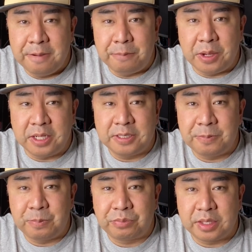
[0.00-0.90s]
But
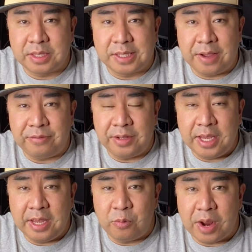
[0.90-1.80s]

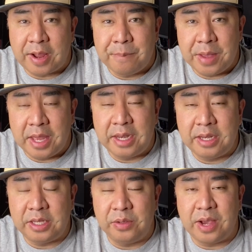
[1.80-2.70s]
definitely recommend
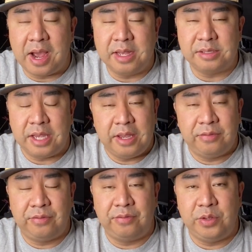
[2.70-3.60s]
you guys,
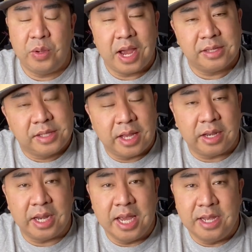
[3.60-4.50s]
if you guys
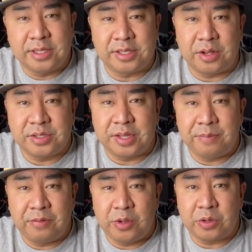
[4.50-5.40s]
can sell some
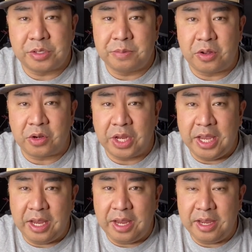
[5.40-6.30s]
of your smaller
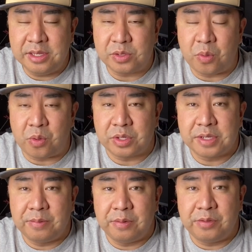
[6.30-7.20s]
keys or
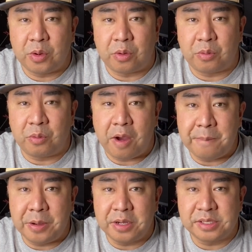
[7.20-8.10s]
some of your raw
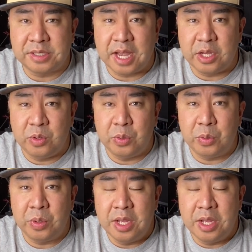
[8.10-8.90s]
books that you